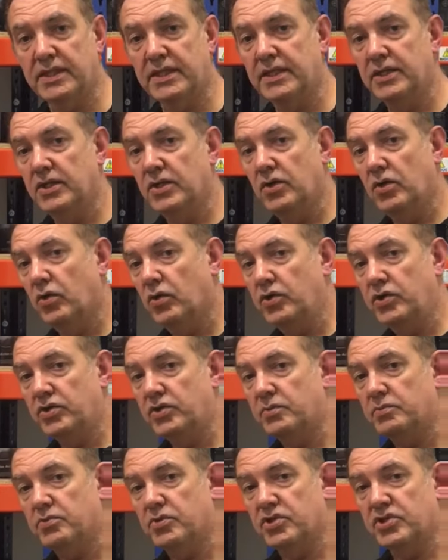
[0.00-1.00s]
or you could
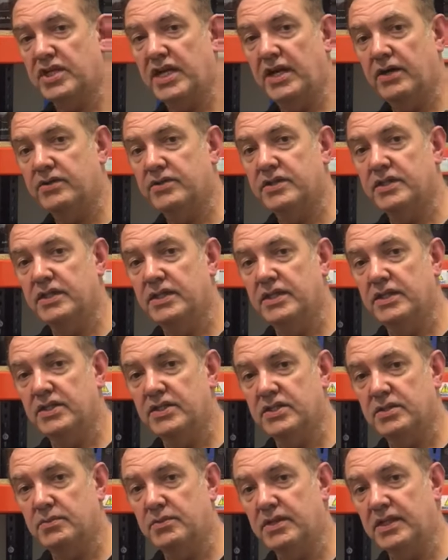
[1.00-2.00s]
brush out some of
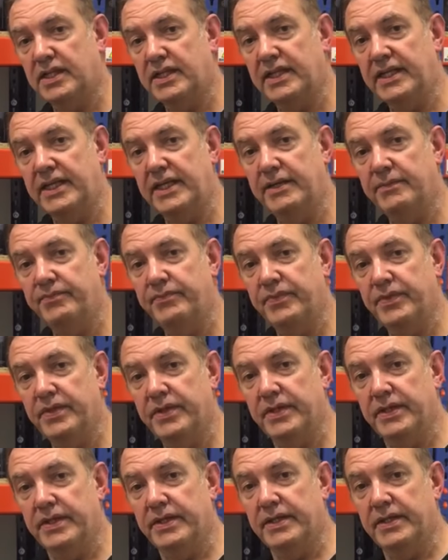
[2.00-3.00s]
the clear
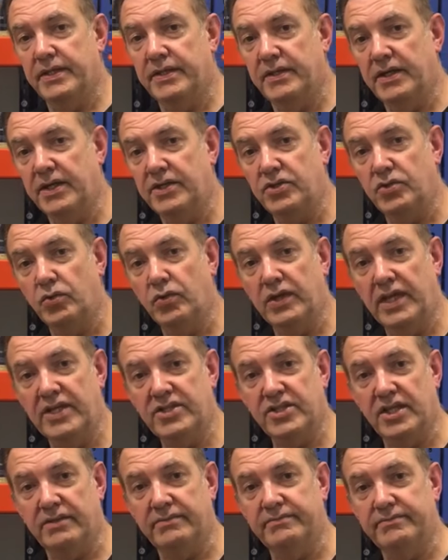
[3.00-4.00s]
at your leisure.
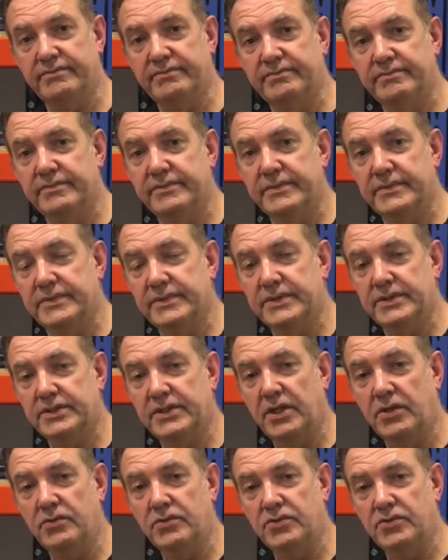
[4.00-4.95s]
So just